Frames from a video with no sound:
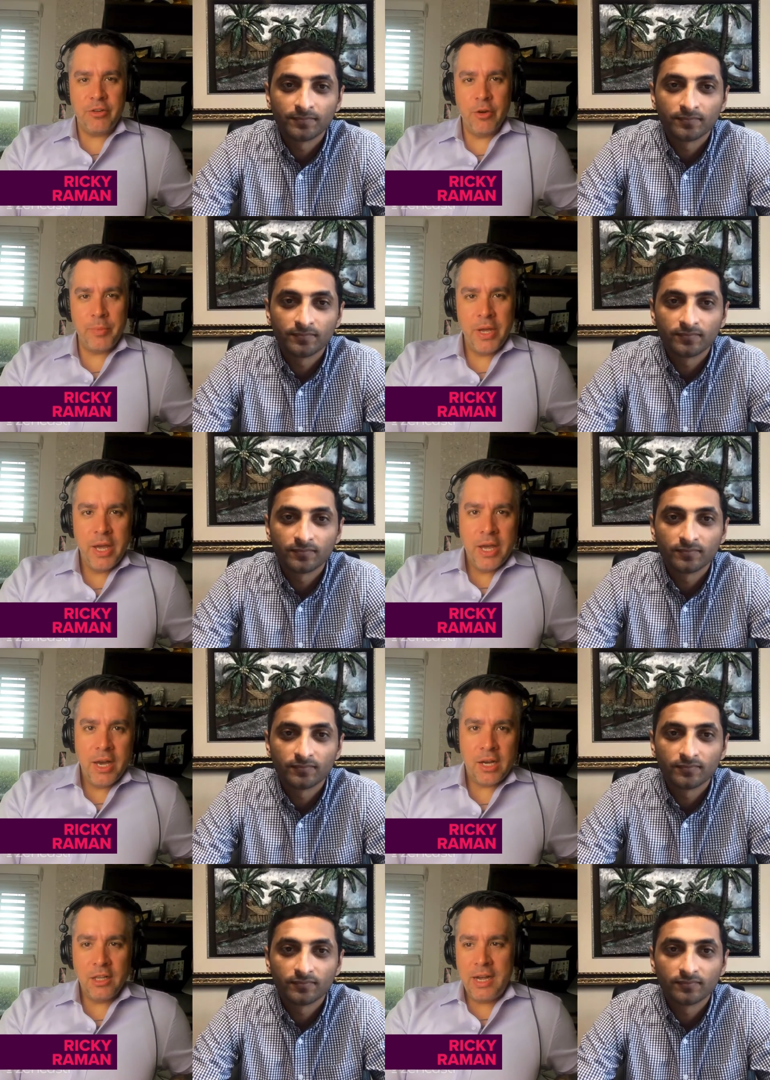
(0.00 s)
Speaker 1: Group,
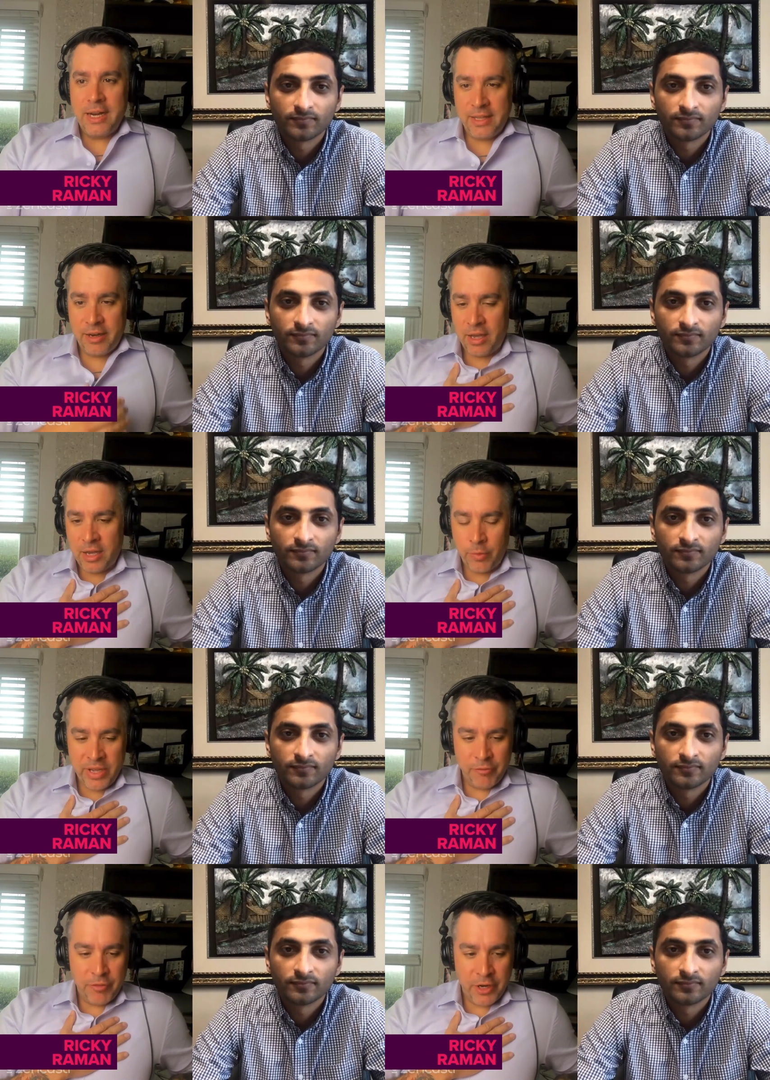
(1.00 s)
a client that uh,
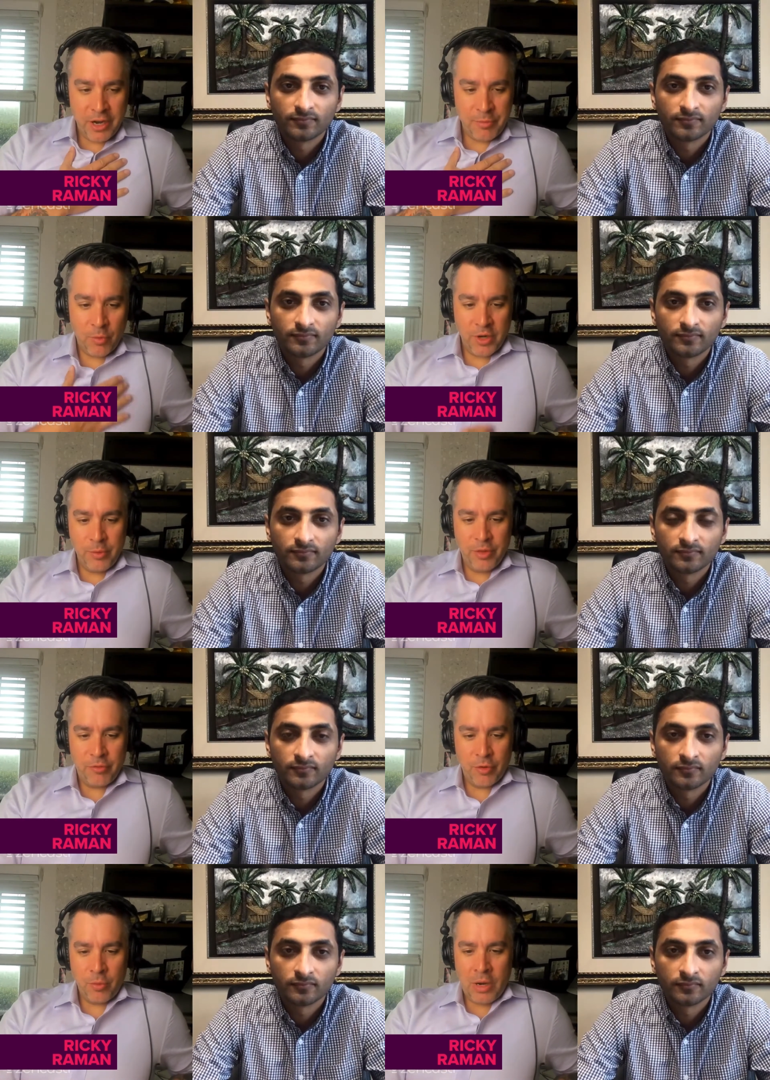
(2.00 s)
we at Vigor have been working
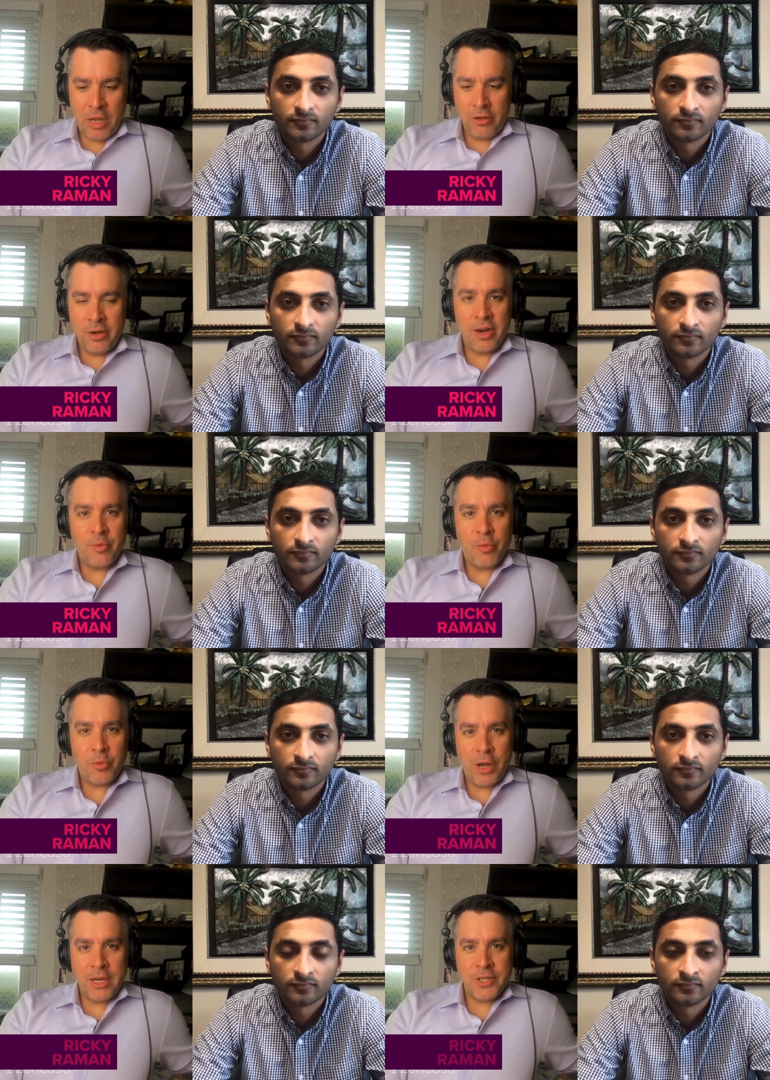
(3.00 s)
with for a while on a number of
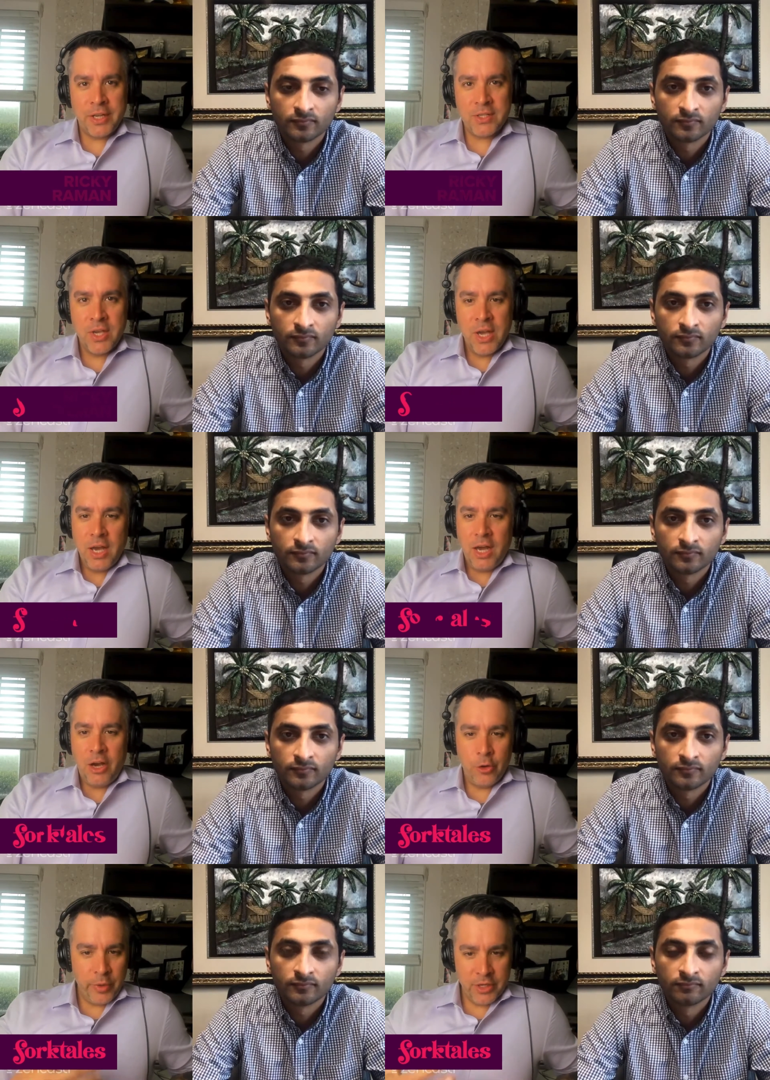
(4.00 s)
projects,
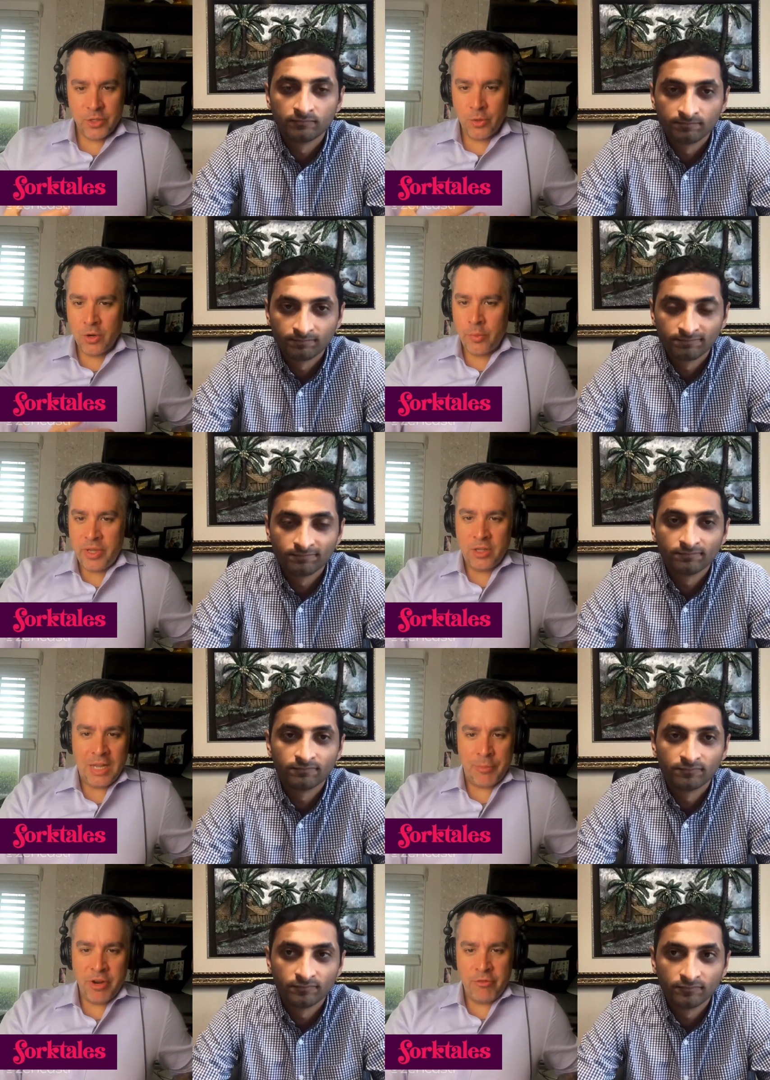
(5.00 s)
uh, who we adore. We
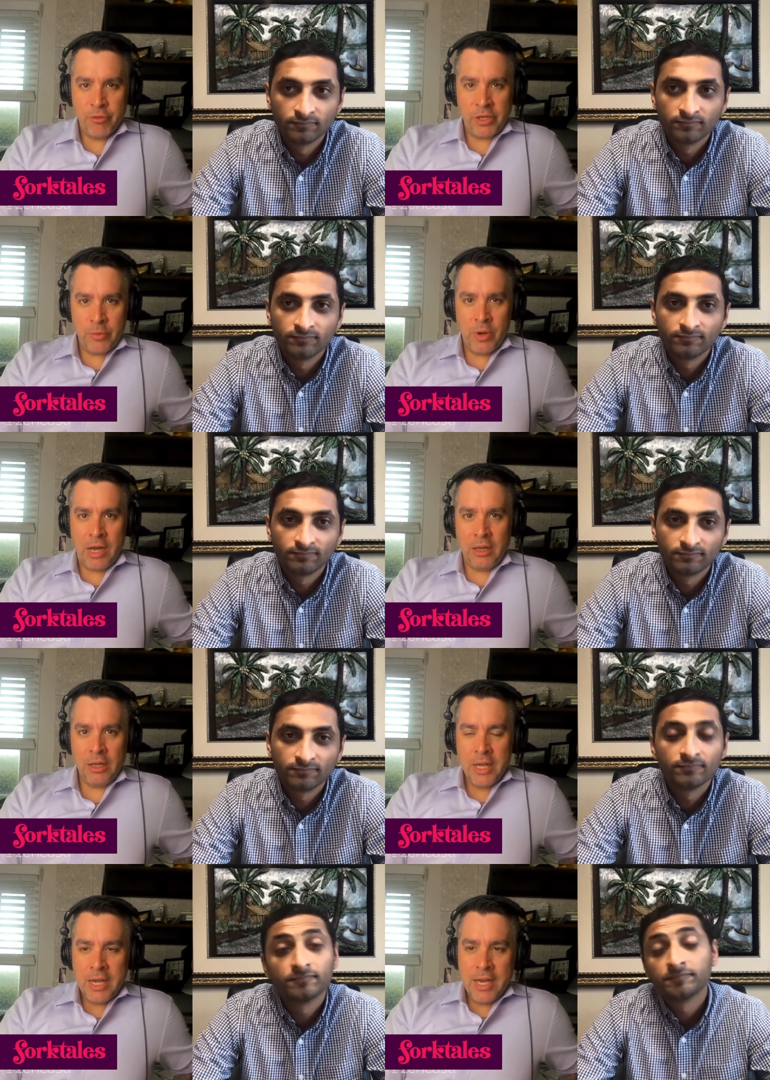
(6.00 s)
collaborate really
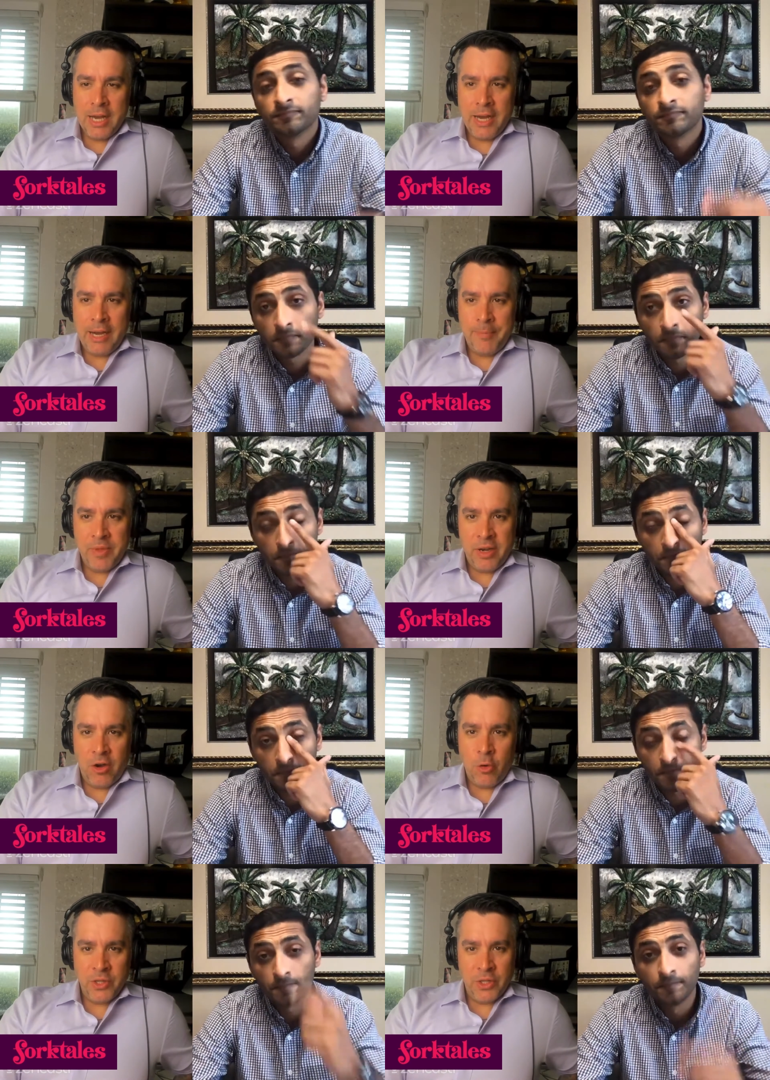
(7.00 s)
well um,
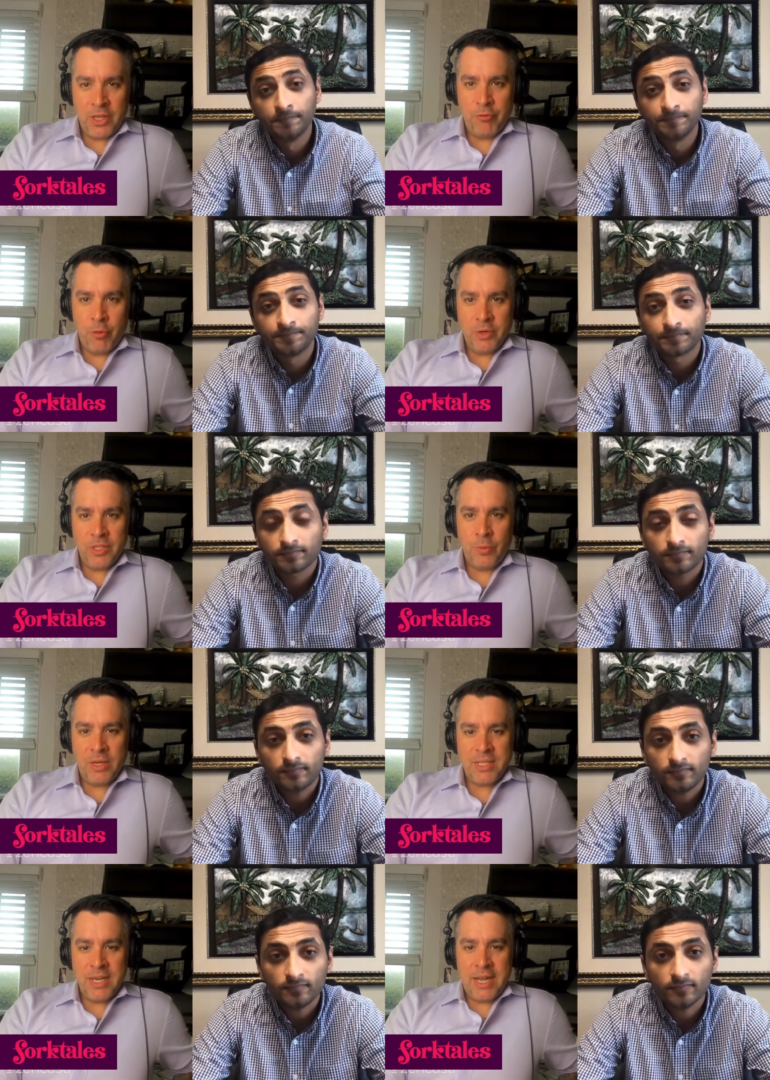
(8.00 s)
and always looking forward to
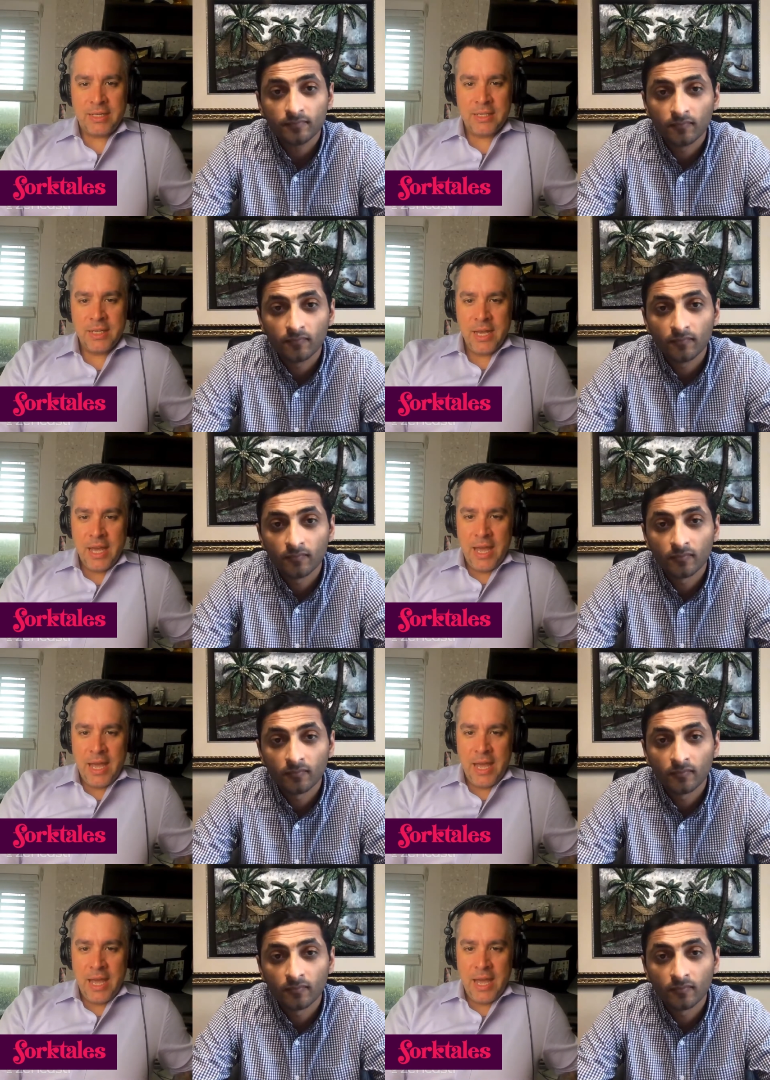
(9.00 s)
what's next.